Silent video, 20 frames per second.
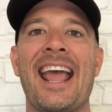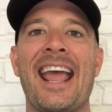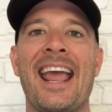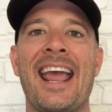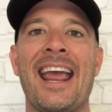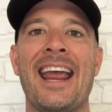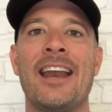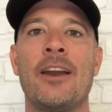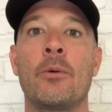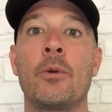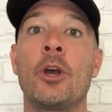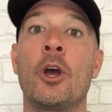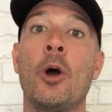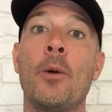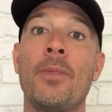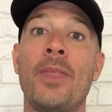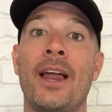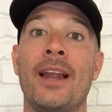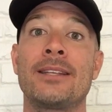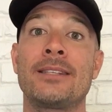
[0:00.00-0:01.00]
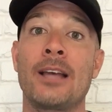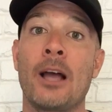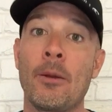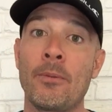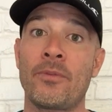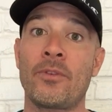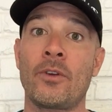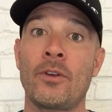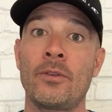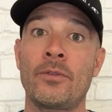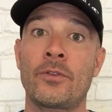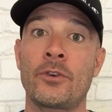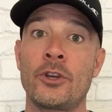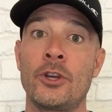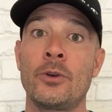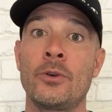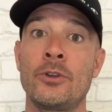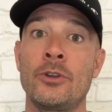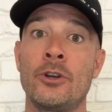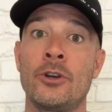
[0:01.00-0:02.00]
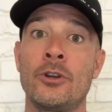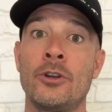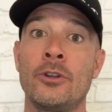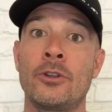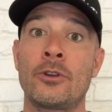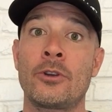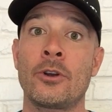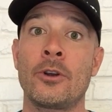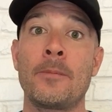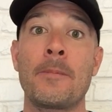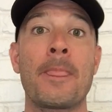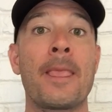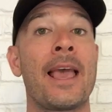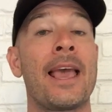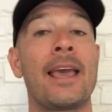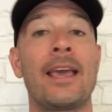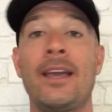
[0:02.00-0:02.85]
and we hope that it's helpful for you and your youth group.